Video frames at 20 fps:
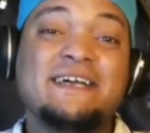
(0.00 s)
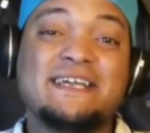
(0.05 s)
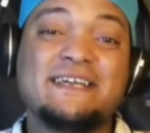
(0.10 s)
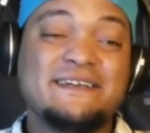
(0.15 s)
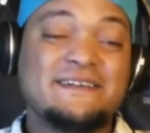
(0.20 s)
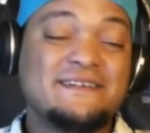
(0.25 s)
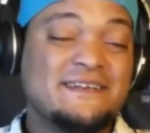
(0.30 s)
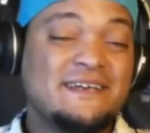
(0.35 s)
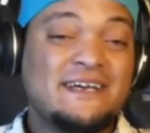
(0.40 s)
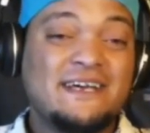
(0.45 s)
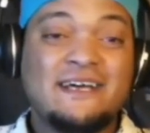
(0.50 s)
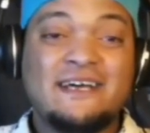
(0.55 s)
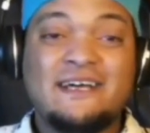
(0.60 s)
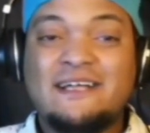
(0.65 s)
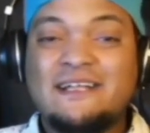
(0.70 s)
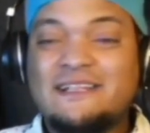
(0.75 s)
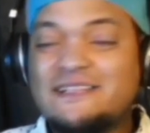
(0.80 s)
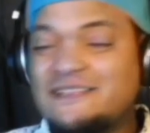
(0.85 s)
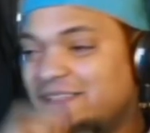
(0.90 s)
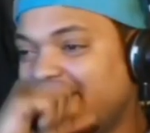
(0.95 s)

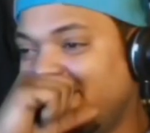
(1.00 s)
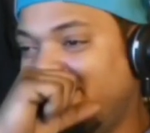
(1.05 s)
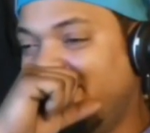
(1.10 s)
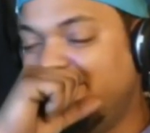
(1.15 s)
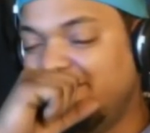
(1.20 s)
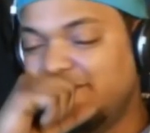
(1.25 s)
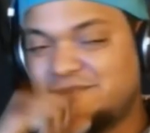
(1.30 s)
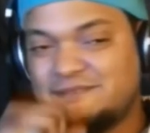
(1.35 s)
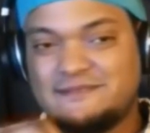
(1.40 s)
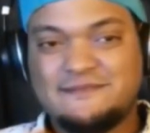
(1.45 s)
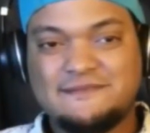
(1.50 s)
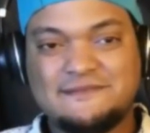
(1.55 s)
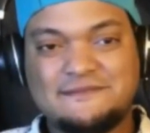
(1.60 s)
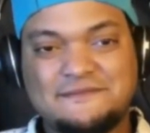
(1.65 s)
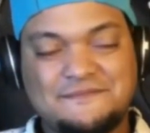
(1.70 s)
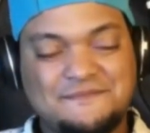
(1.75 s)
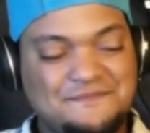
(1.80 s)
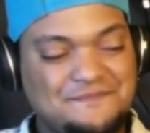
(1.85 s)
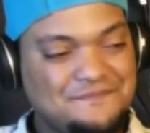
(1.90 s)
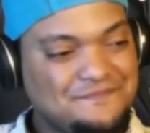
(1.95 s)

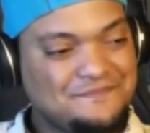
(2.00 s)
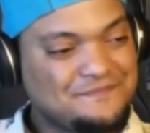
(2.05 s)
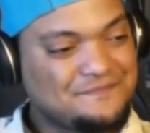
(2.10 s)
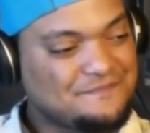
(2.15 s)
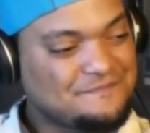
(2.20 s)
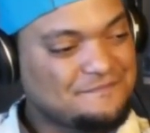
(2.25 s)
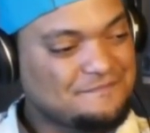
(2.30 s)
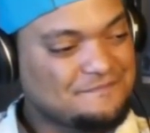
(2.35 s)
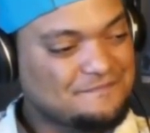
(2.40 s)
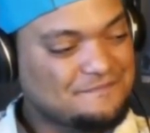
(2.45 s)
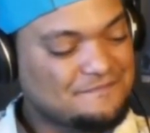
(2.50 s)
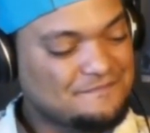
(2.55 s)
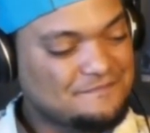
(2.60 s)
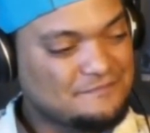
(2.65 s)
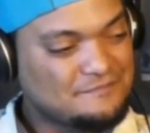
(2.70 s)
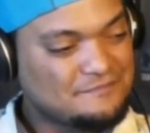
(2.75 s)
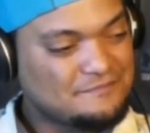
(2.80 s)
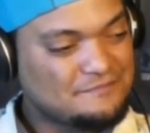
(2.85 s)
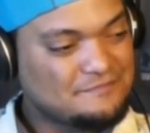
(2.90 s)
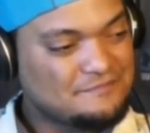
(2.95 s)

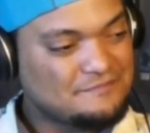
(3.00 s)
(silent)